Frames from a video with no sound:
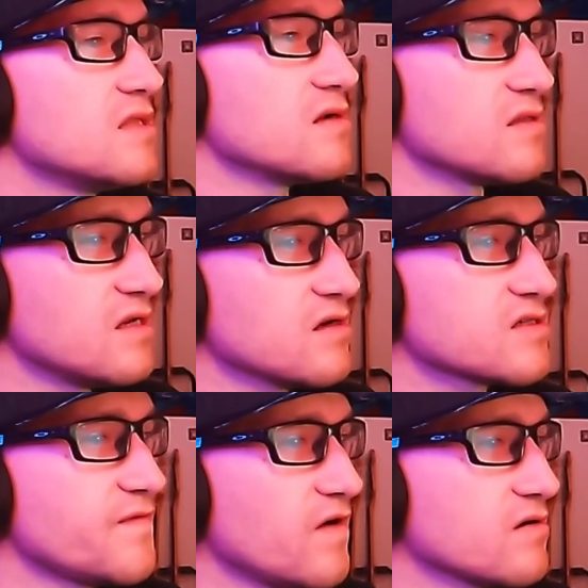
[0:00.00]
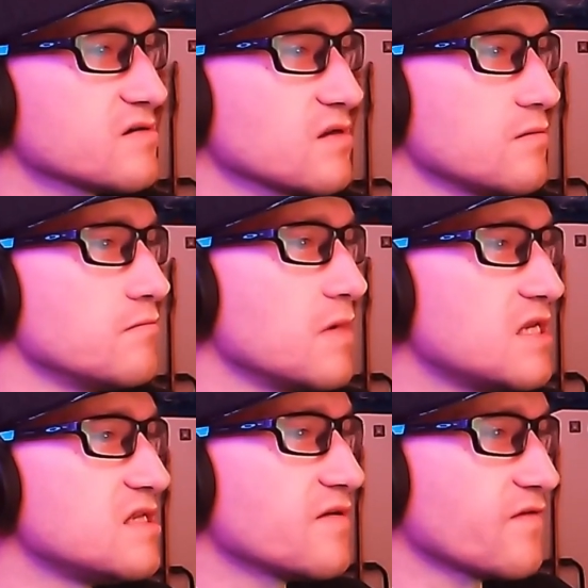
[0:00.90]
Their lyrics focus on
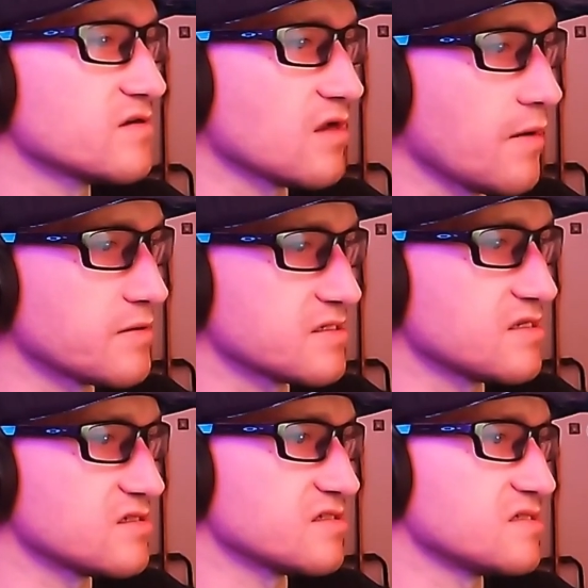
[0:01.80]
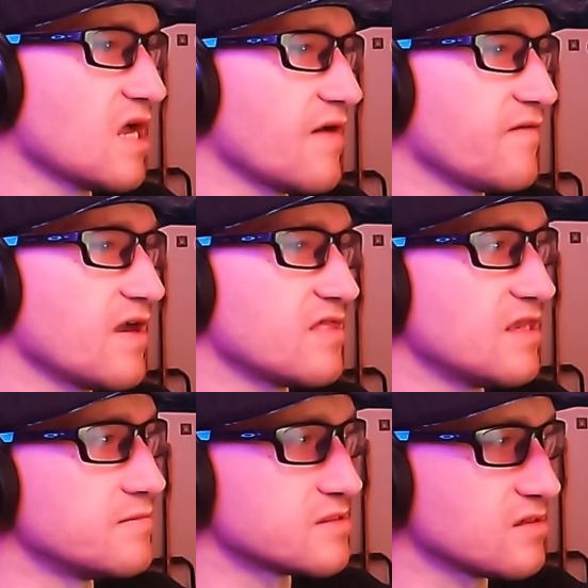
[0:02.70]
many different topics such as sci-fi
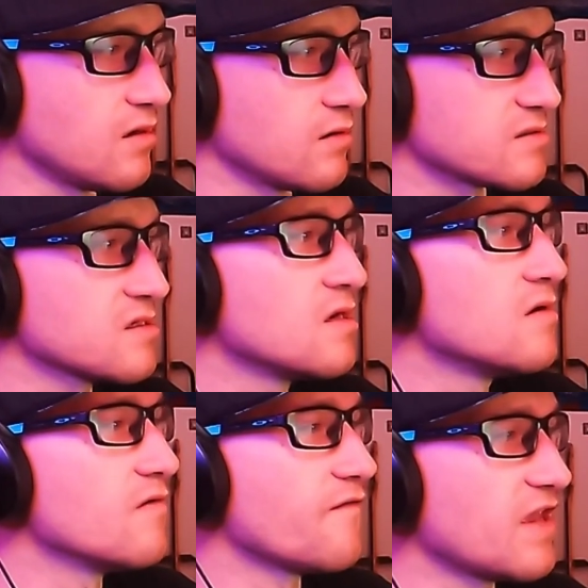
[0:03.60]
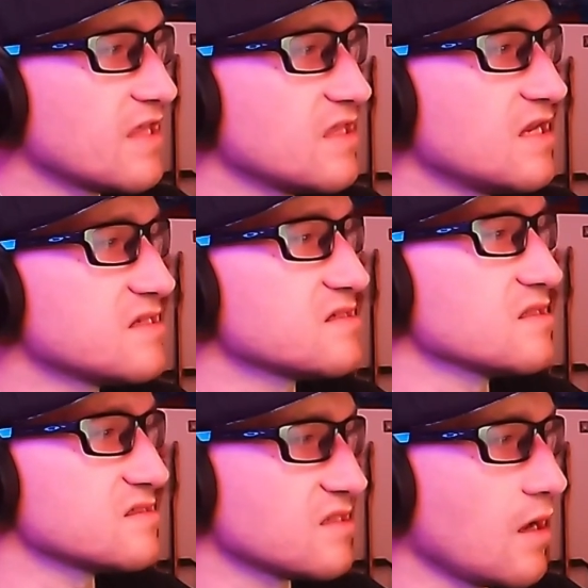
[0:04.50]
themed songs with aliens,
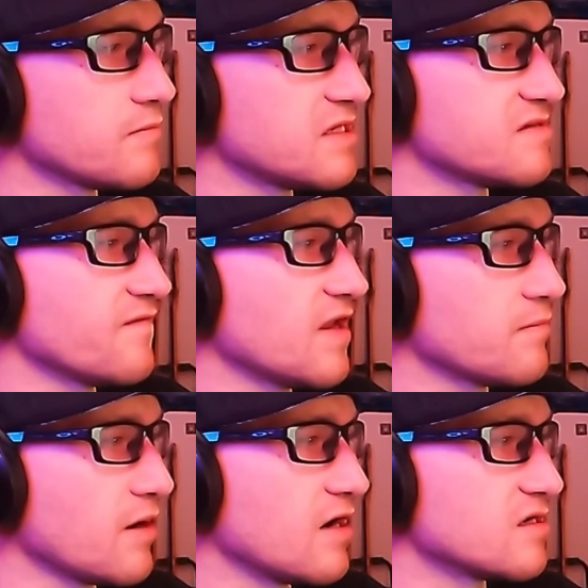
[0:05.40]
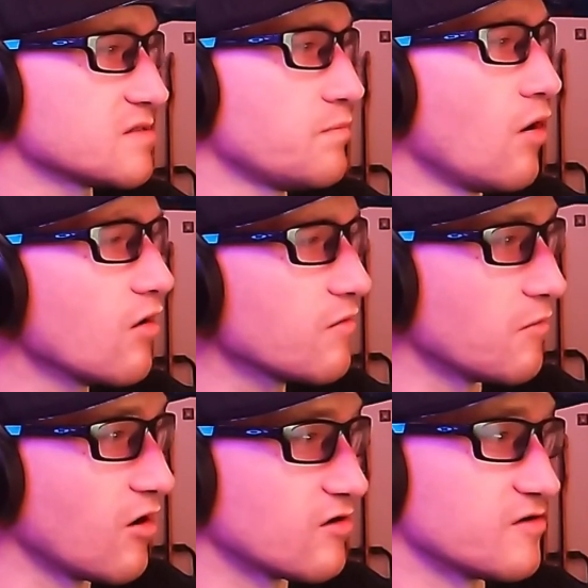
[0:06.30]
zombies, vampires,
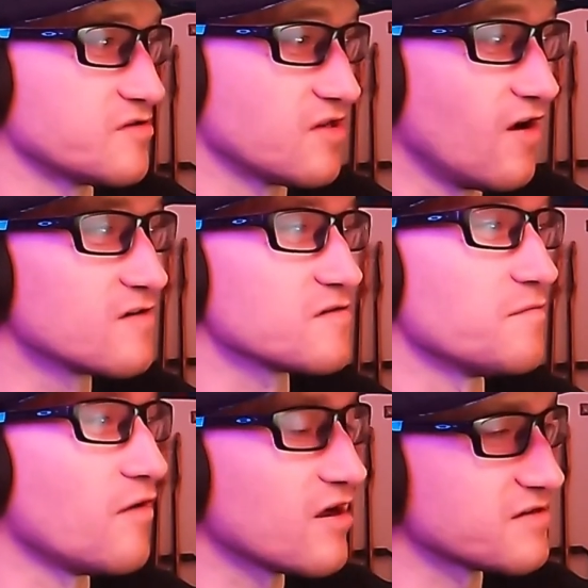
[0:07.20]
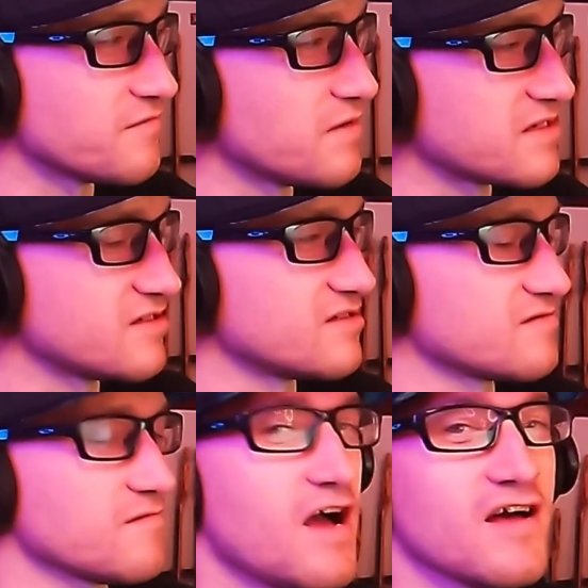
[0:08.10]
Pokemon, or songs with positive
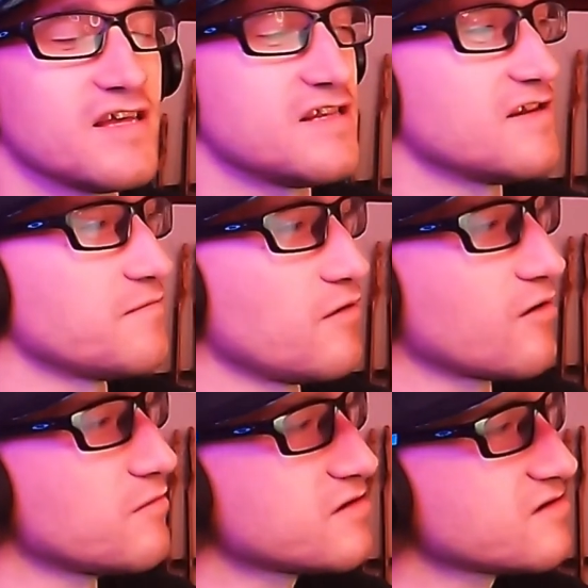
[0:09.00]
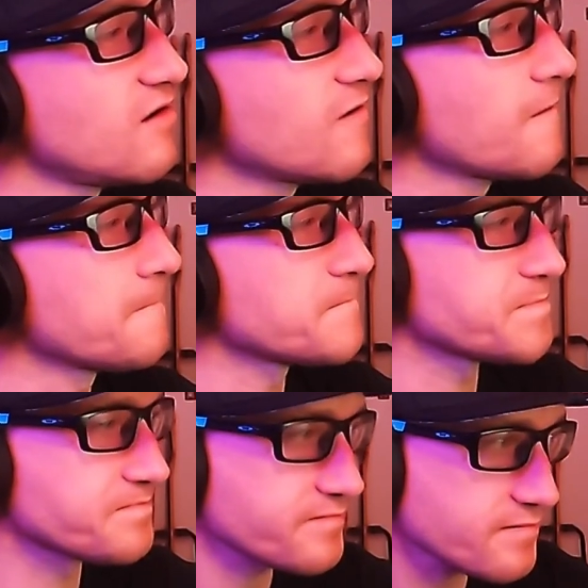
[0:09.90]
messages. Wow, they did a Pokemon song?
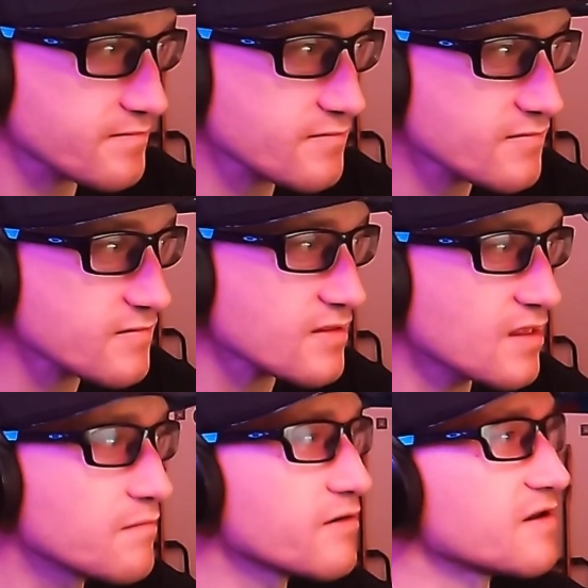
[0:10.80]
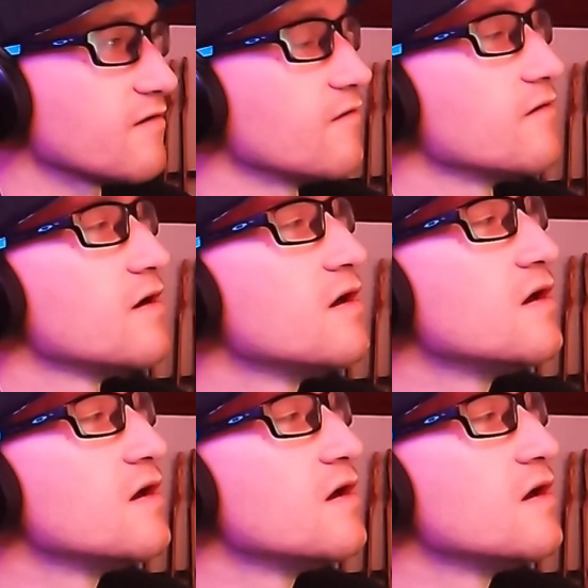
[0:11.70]
Pretty cool.